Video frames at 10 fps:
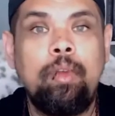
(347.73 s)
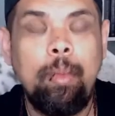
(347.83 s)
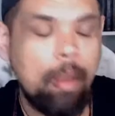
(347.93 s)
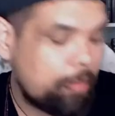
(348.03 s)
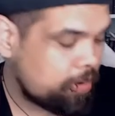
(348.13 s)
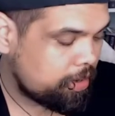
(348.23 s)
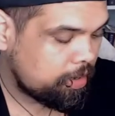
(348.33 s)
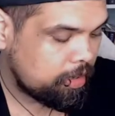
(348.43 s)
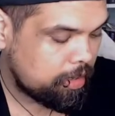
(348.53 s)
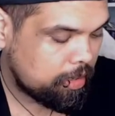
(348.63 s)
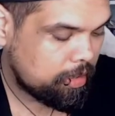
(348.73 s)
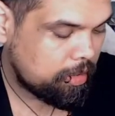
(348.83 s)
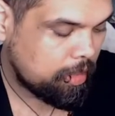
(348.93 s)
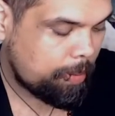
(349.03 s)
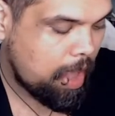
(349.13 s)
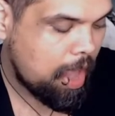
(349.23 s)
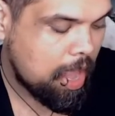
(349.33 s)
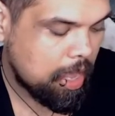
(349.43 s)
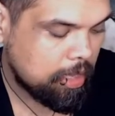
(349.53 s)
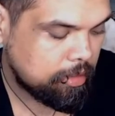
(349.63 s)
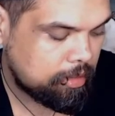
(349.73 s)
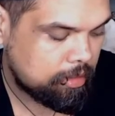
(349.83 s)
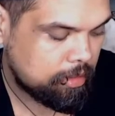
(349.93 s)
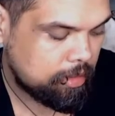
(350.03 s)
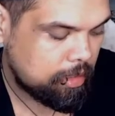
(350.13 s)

Remember the past,